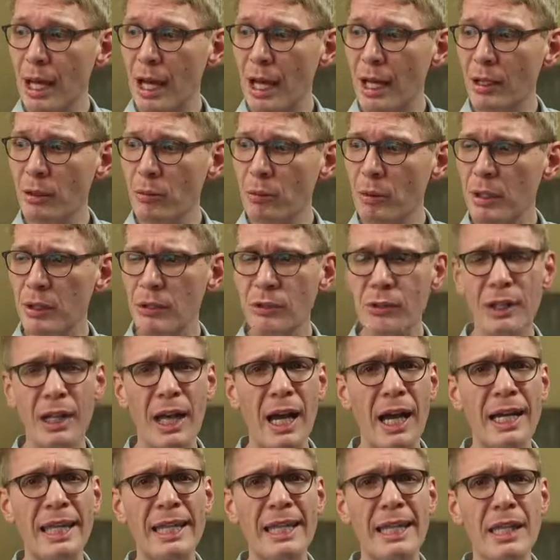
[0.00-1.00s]
don't want to say
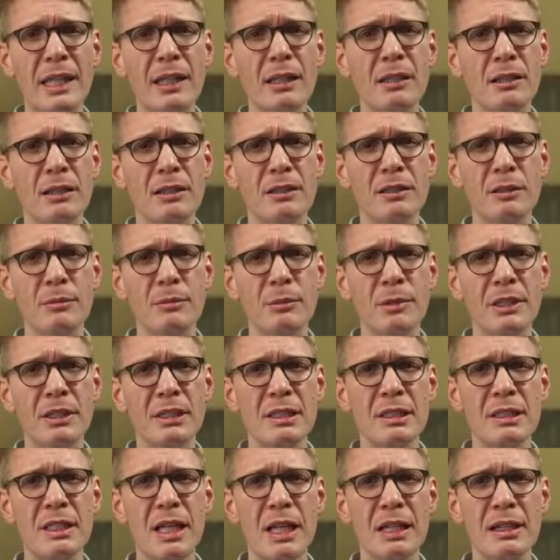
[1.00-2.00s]
idealism, because
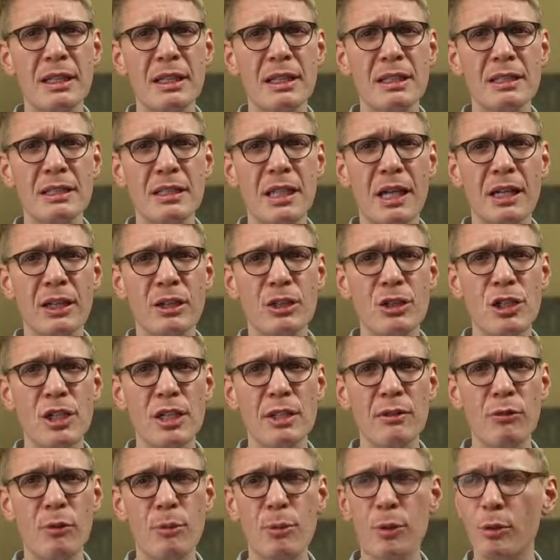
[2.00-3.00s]
it's not that it's not
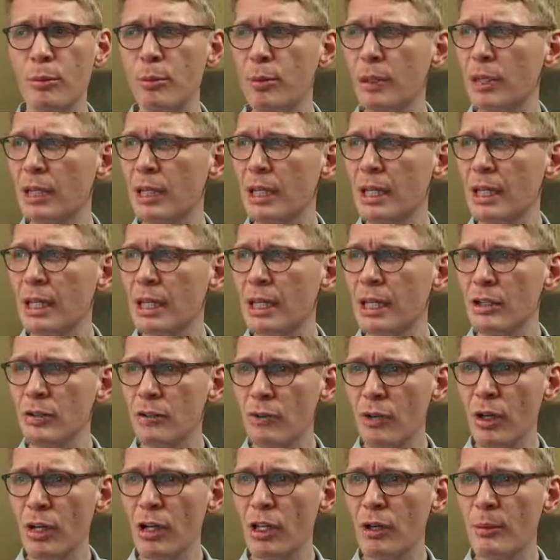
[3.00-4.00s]
achievable, but he's
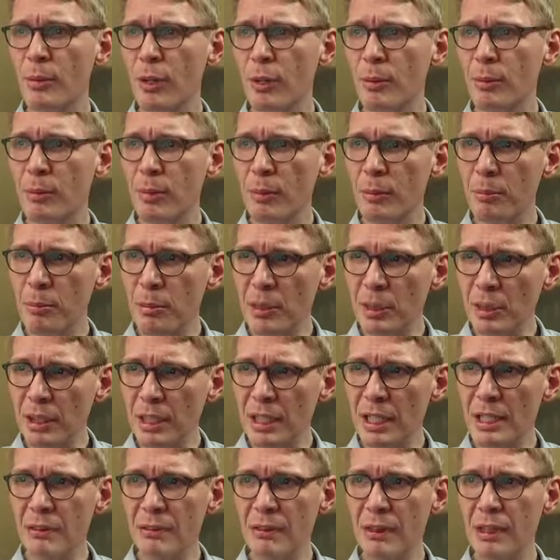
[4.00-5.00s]
talking about
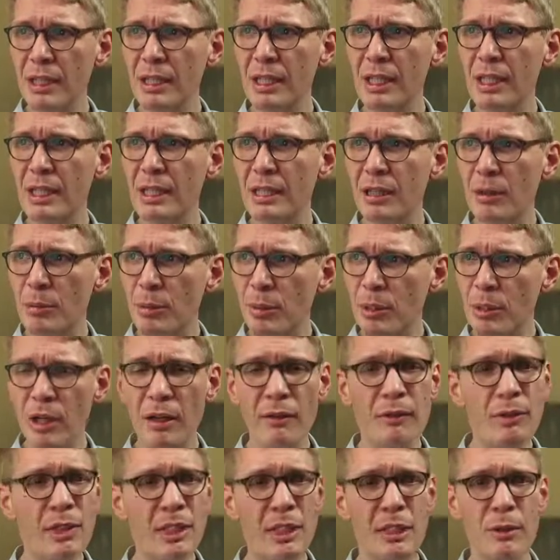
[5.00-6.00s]
believing in the
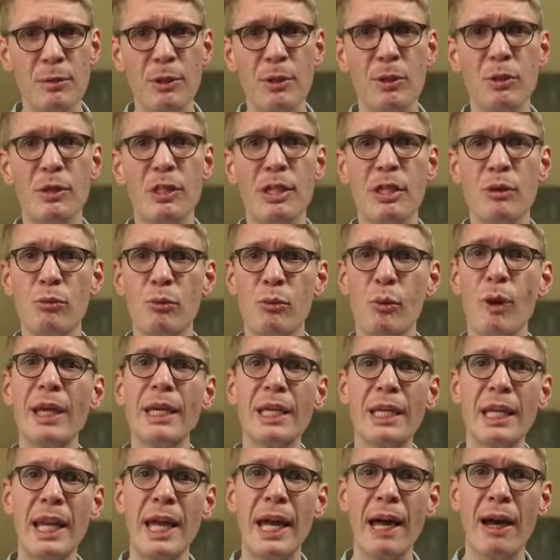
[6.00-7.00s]
beloved community right
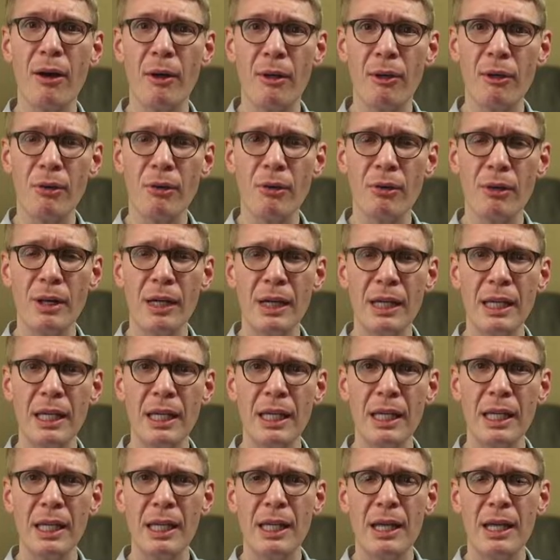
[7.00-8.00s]
now,
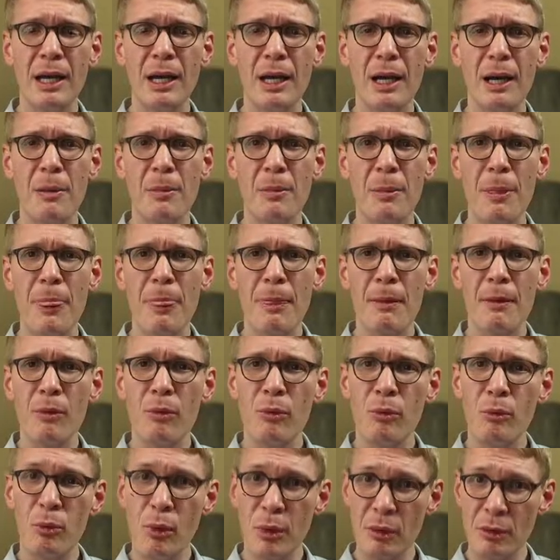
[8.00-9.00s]
right?
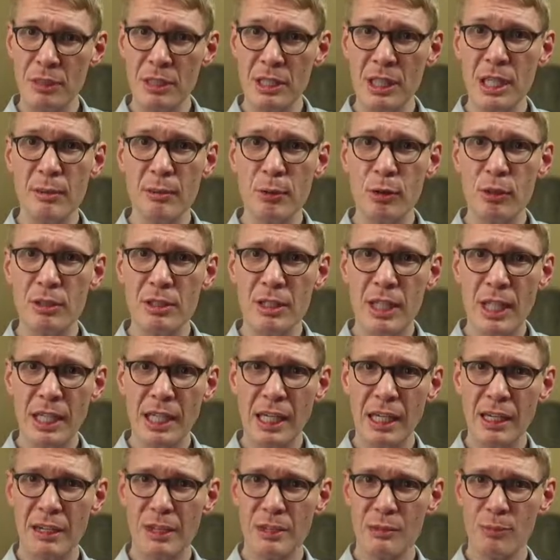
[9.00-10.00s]
Whereas Niebuhr is
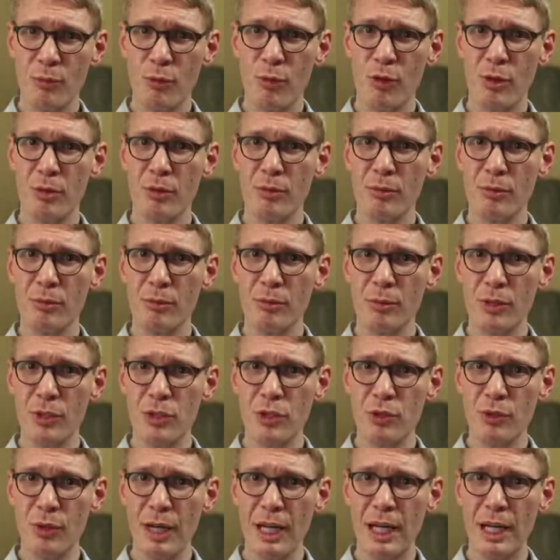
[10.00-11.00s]
taking this more
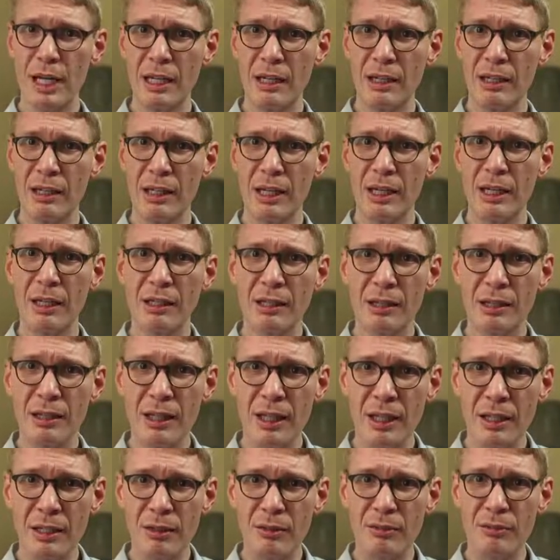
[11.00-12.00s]
restrained
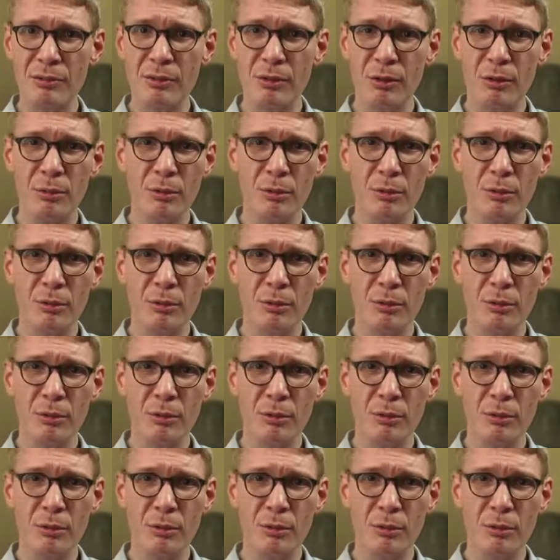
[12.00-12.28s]
kind of